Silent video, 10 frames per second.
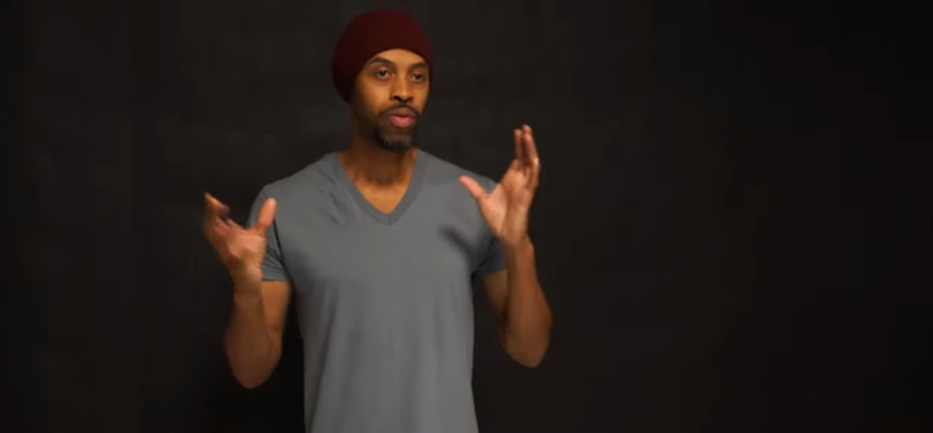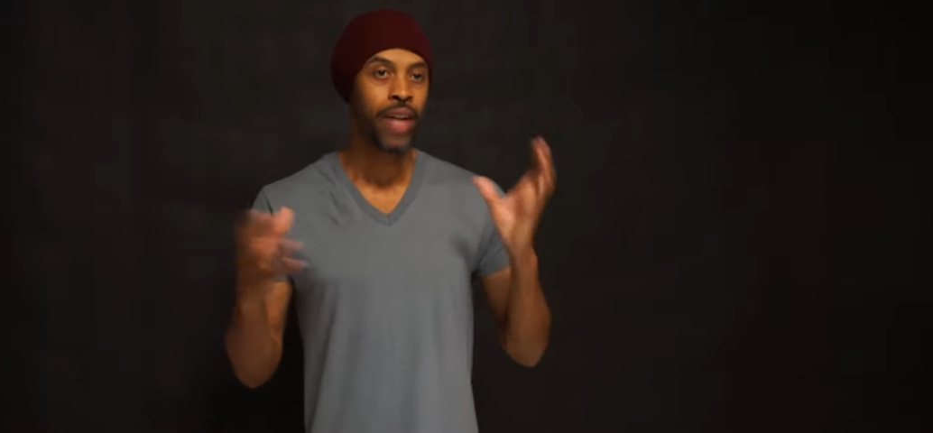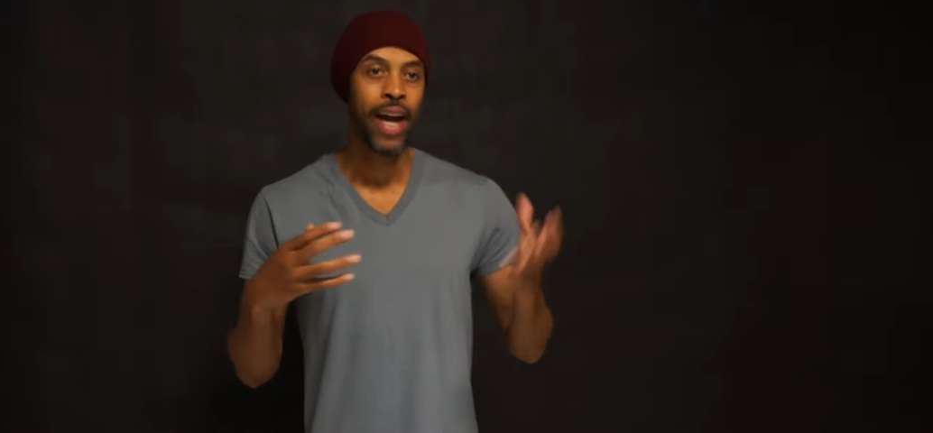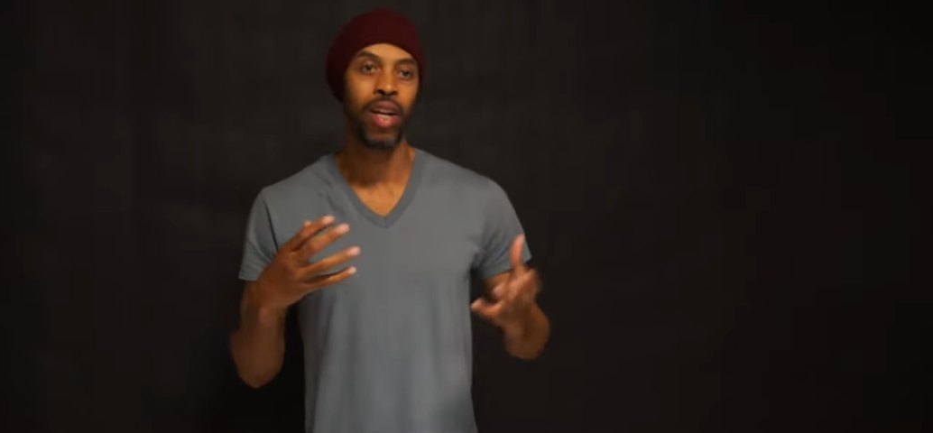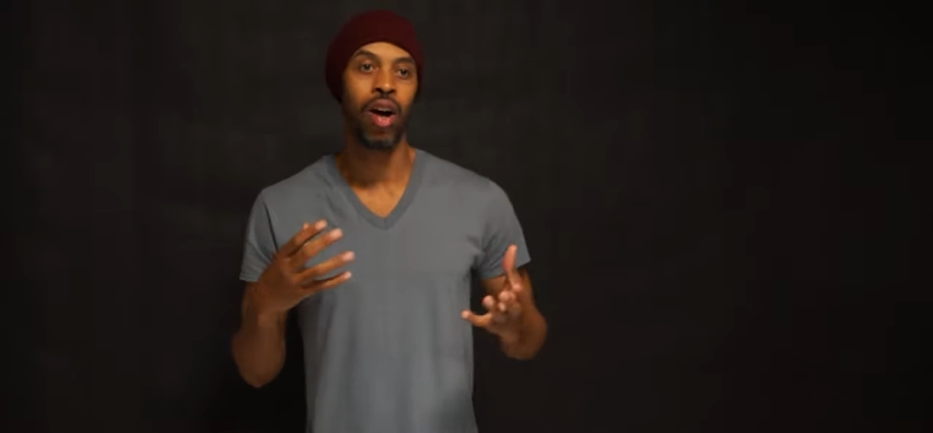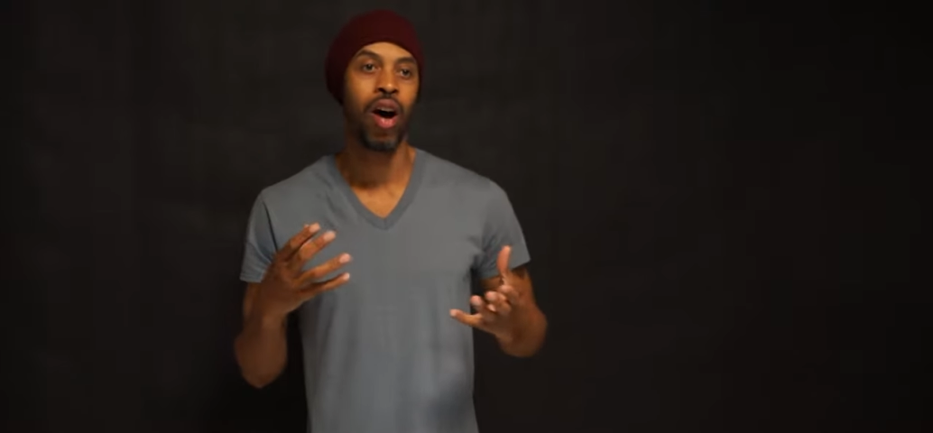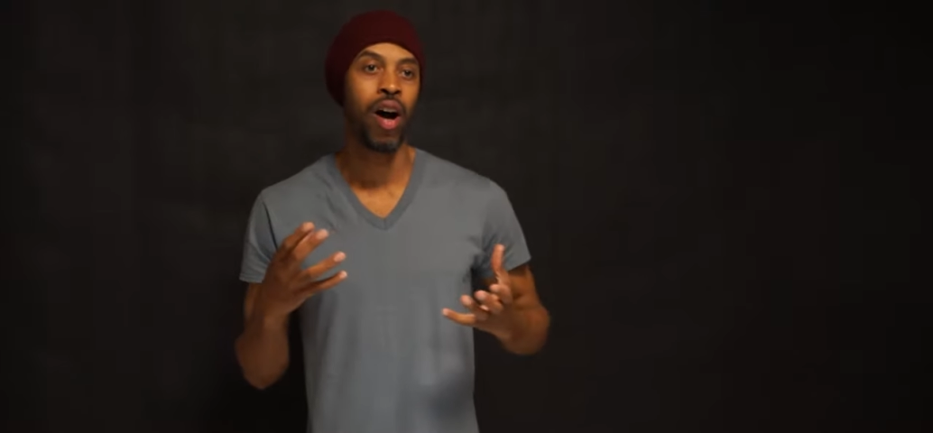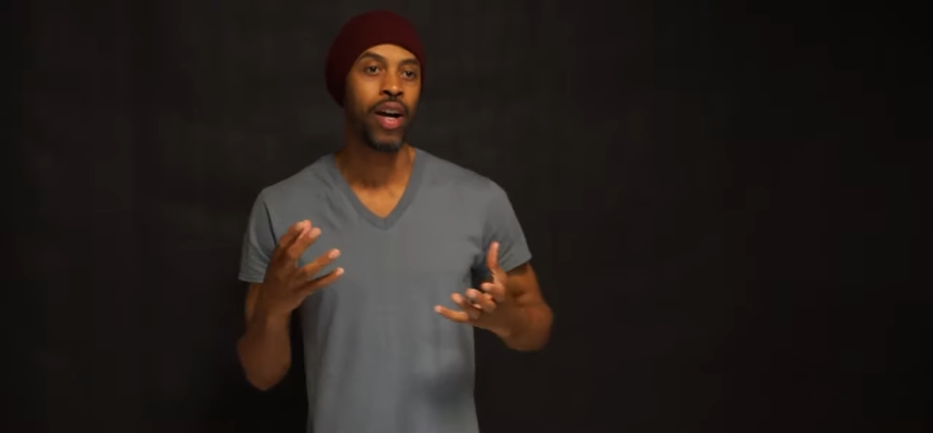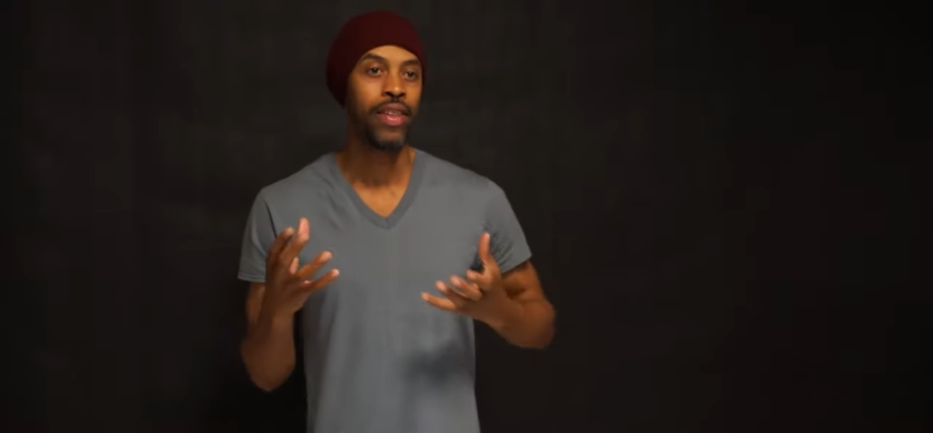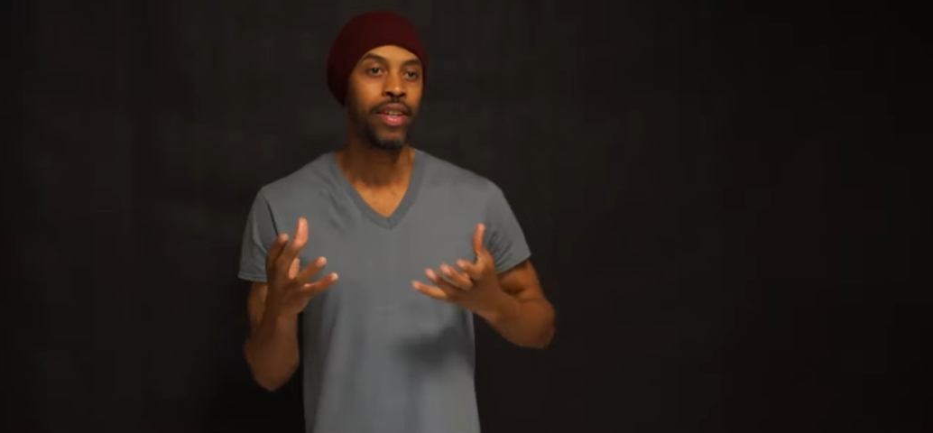
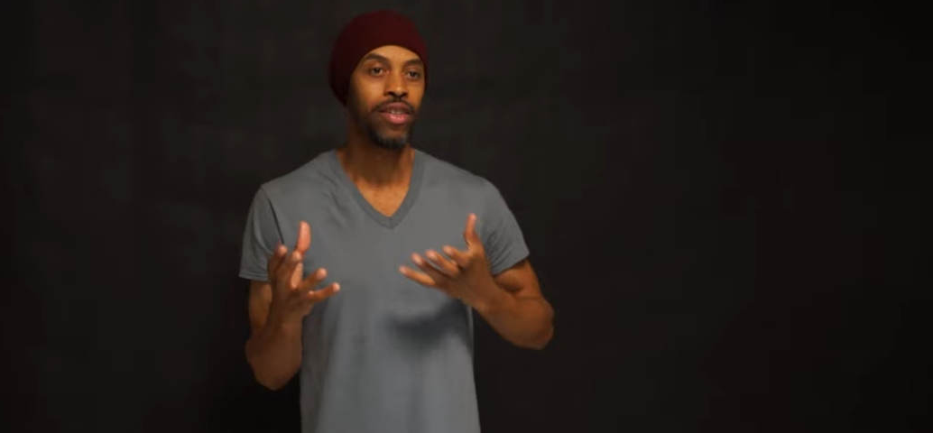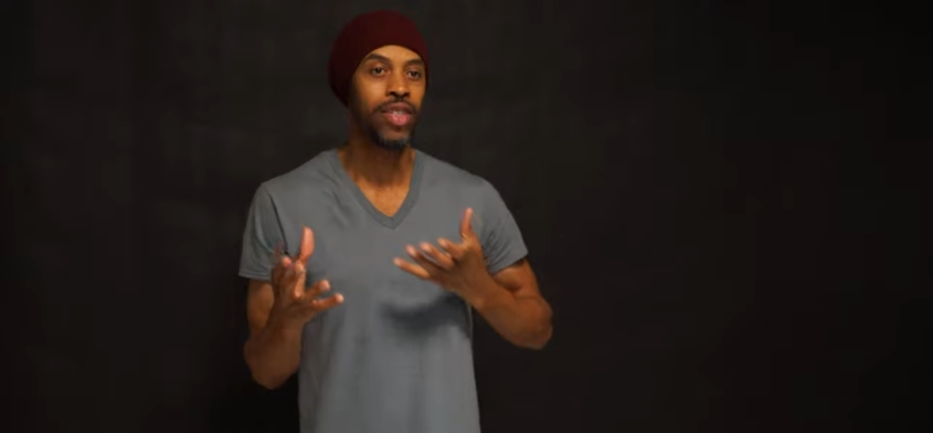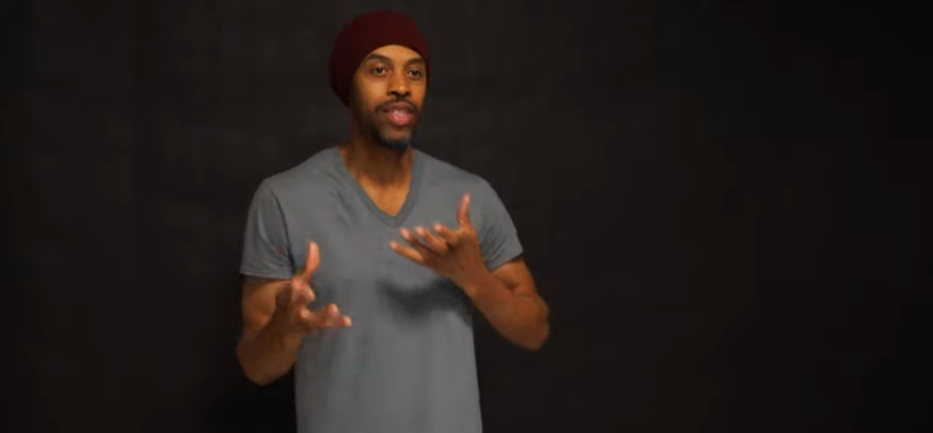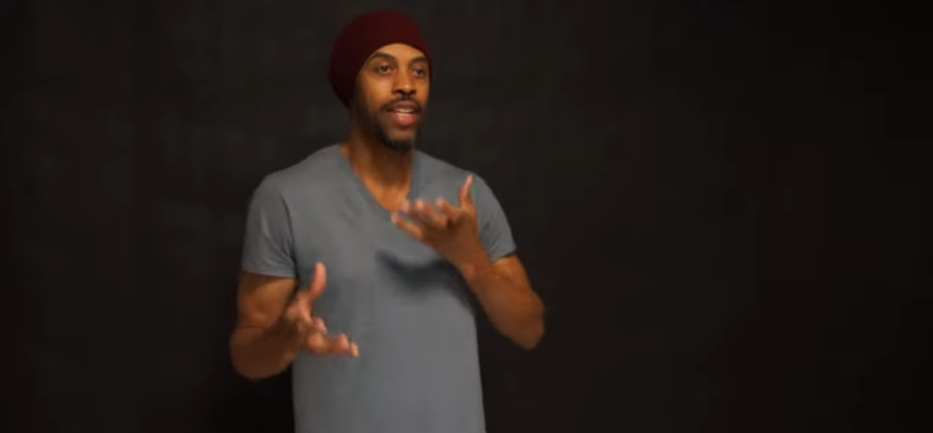dialogue and they're just